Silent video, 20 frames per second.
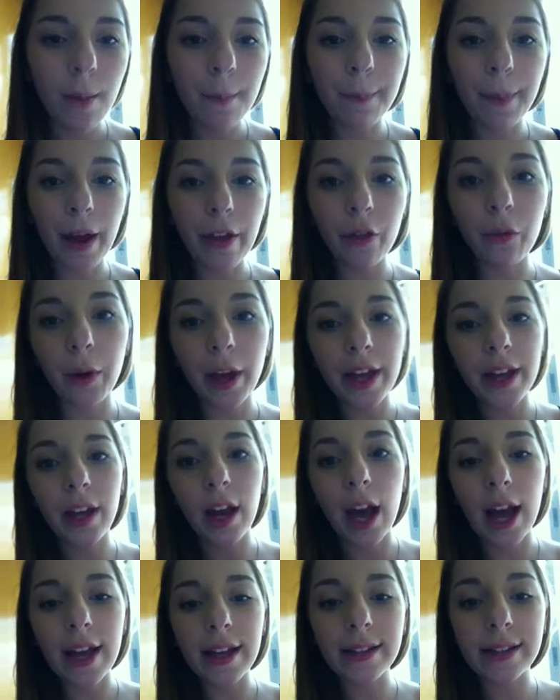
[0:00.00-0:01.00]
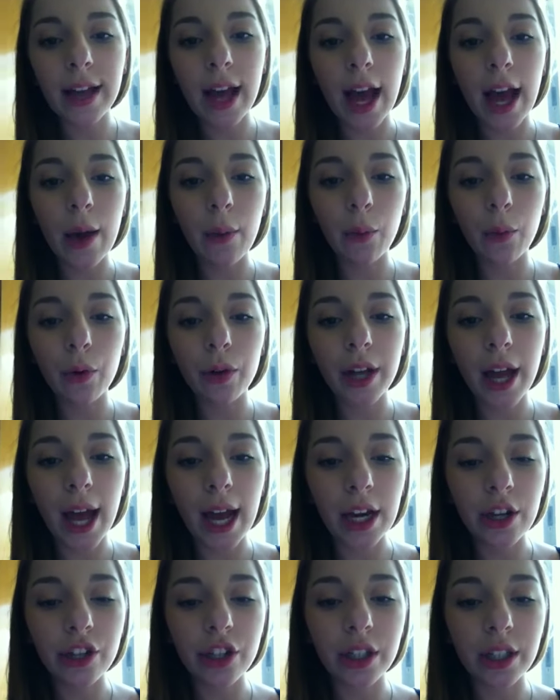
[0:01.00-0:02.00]
By the way guys, I would
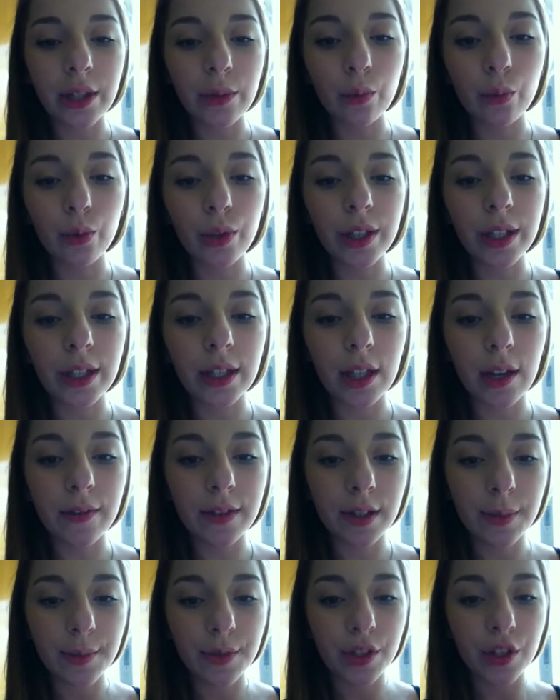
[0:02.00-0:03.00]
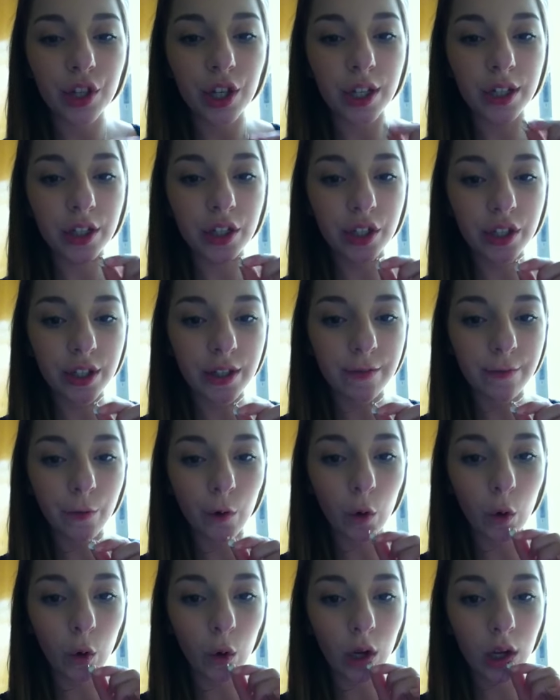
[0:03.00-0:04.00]
actually really love some suggestions
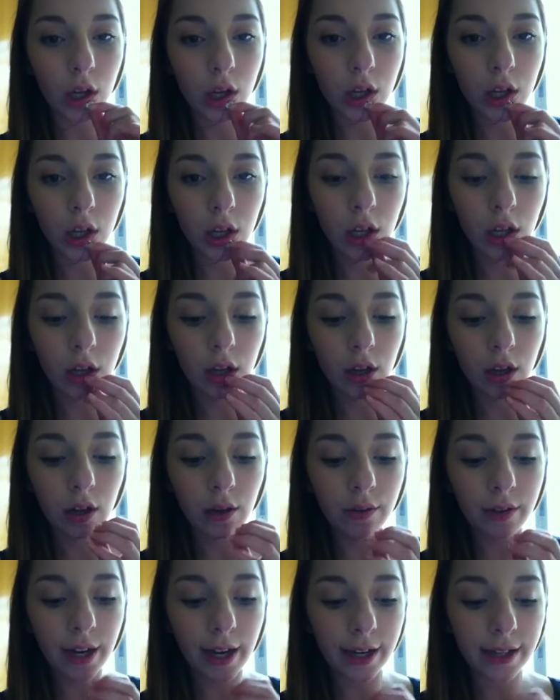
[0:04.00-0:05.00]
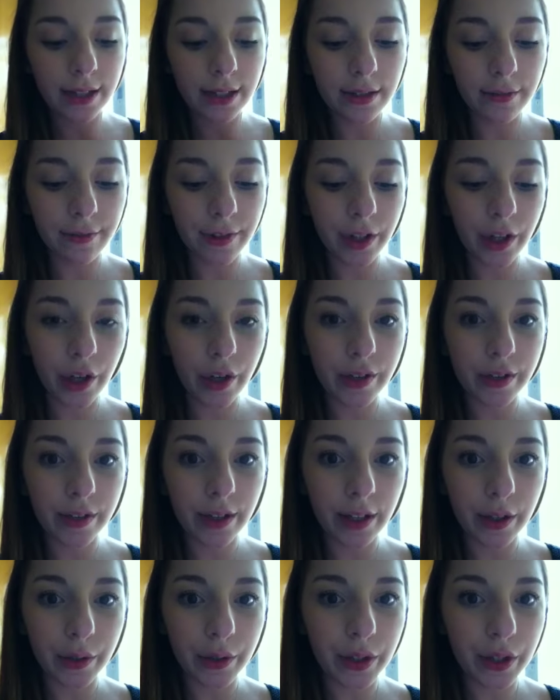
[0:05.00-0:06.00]
for next videos that
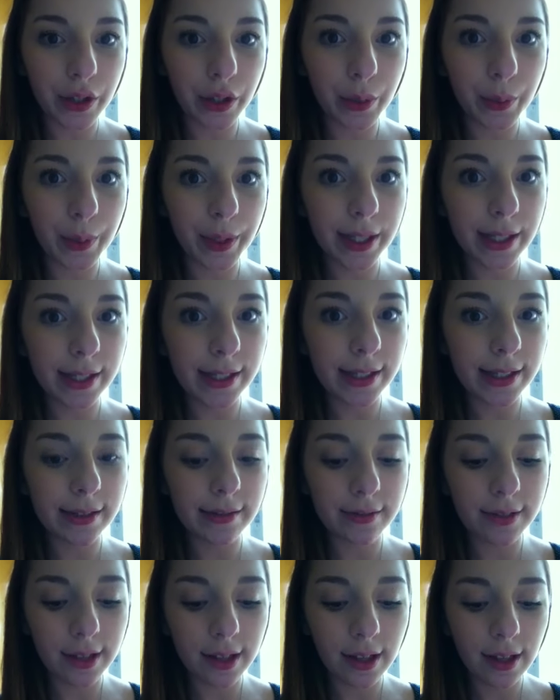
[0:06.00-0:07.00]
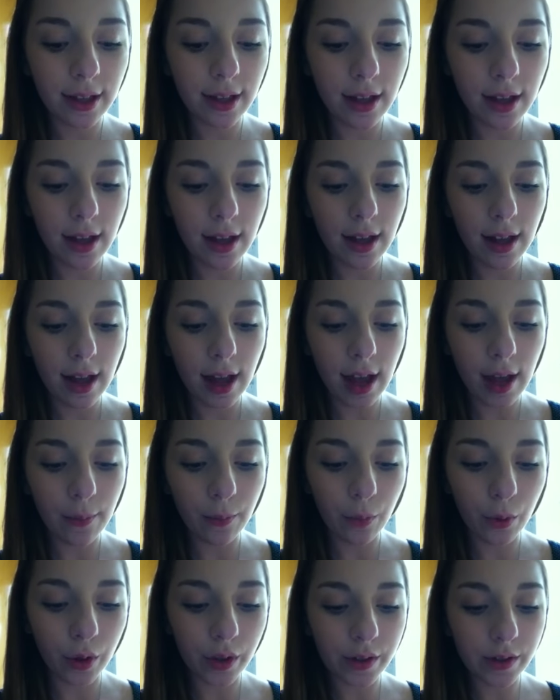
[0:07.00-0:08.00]
I could do, please.
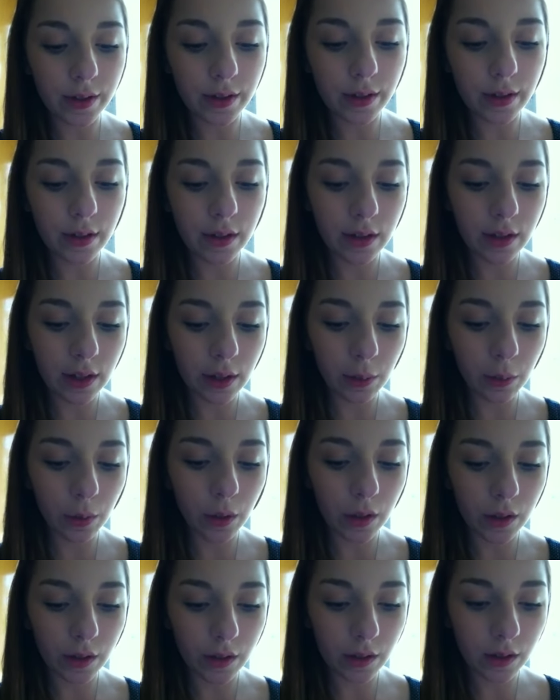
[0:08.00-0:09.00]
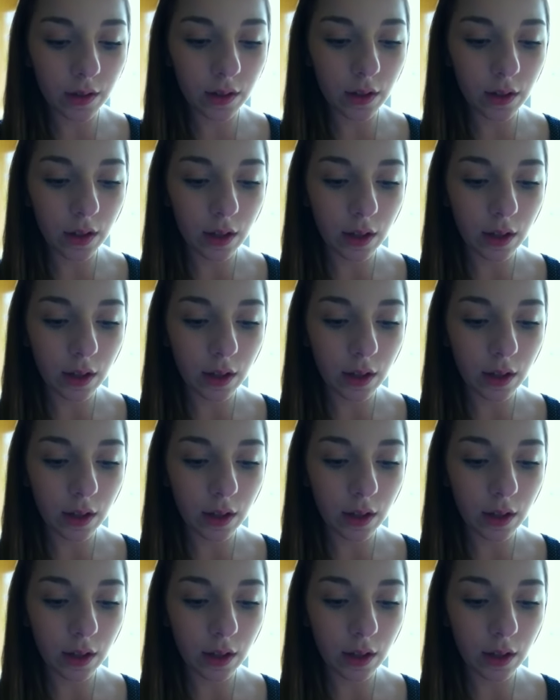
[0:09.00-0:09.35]
Um, was, it was